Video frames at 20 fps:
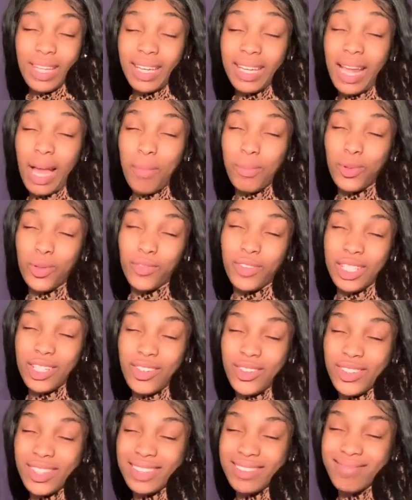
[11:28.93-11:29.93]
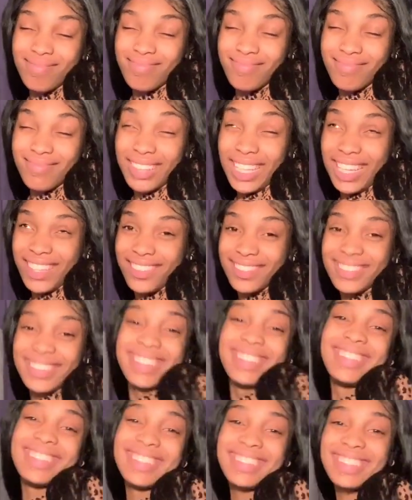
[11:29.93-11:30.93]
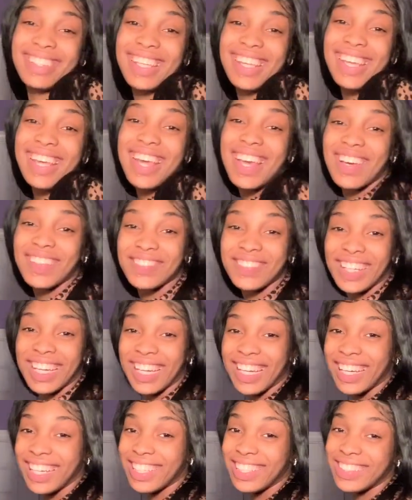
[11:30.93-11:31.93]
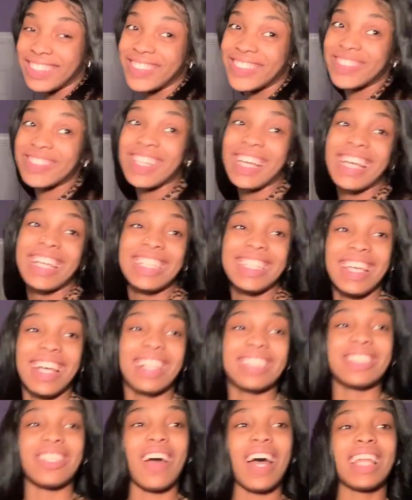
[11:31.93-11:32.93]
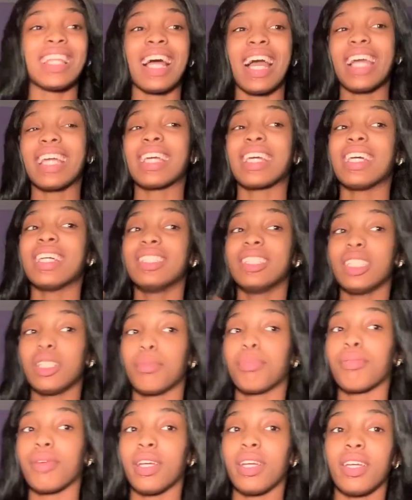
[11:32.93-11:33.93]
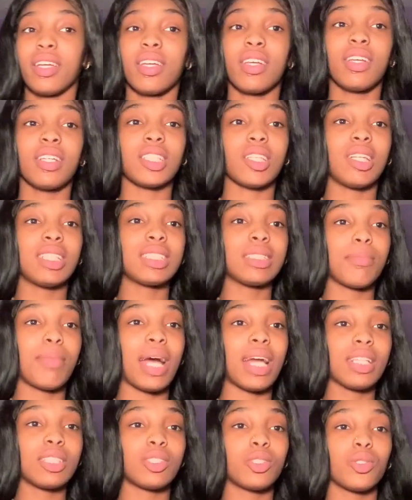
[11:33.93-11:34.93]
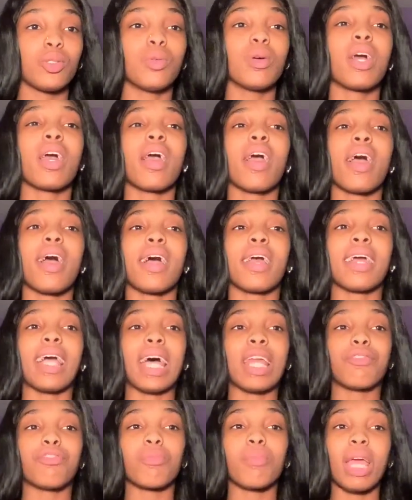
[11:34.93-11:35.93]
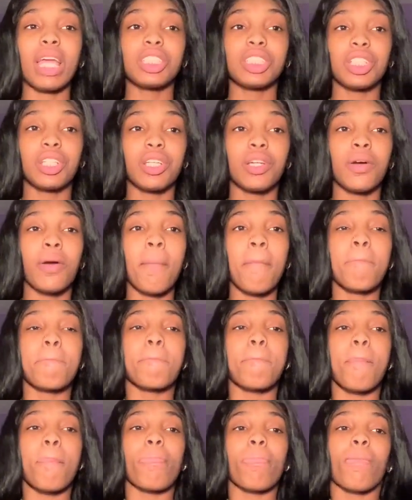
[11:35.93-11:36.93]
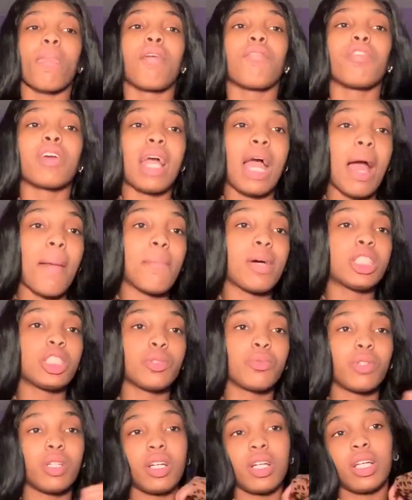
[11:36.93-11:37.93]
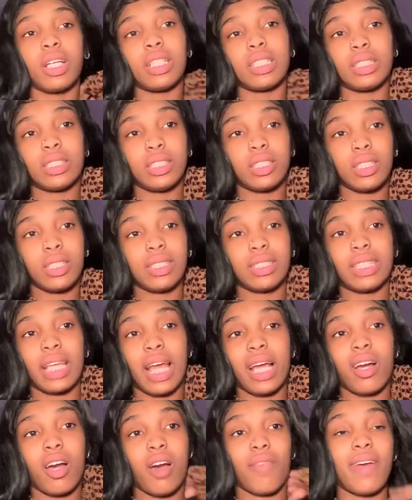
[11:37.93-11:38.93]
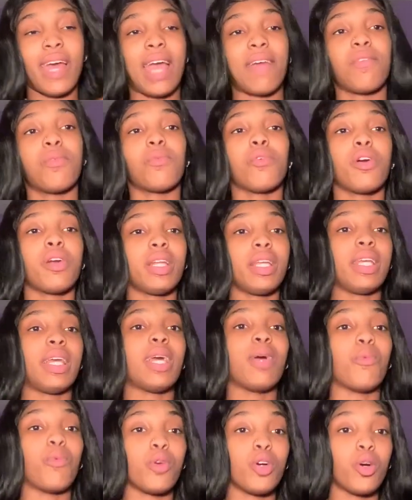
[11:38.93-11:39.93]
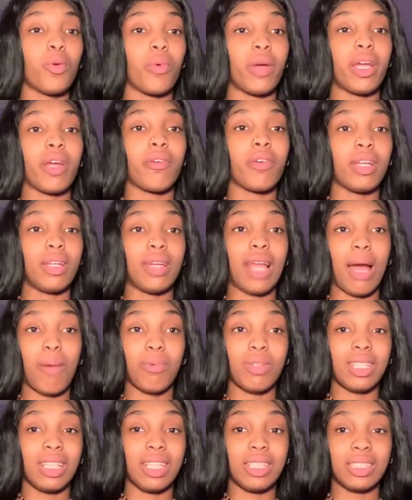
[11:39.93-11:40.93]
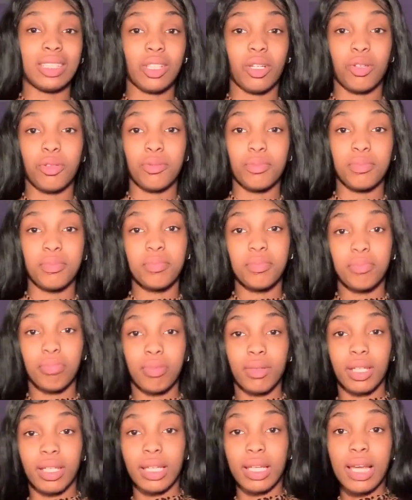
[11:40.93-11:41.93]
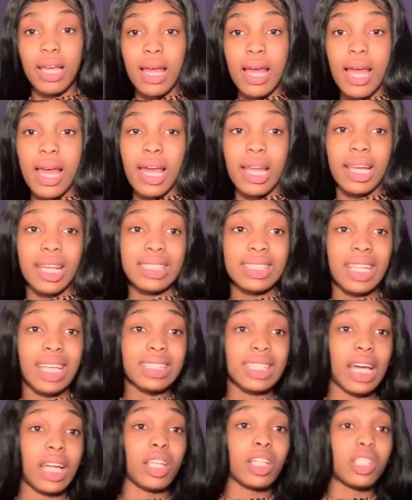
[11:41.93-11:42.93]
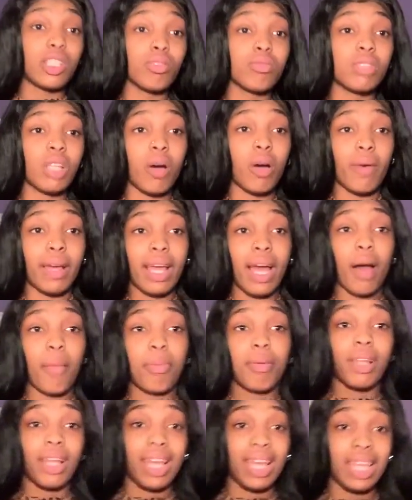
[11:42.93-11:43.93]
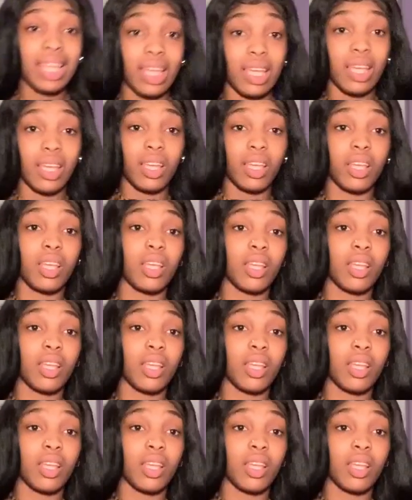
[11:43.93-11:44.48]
That I'm going to do a video on later. So I like Cheetah Print. So this is a bodysuit. Got it from H&M. Forgot how much it was. Took the tag off. Haven't worn it yet. Will wear it. Not with this, though. But this is kind of cute, though, while y'all playing.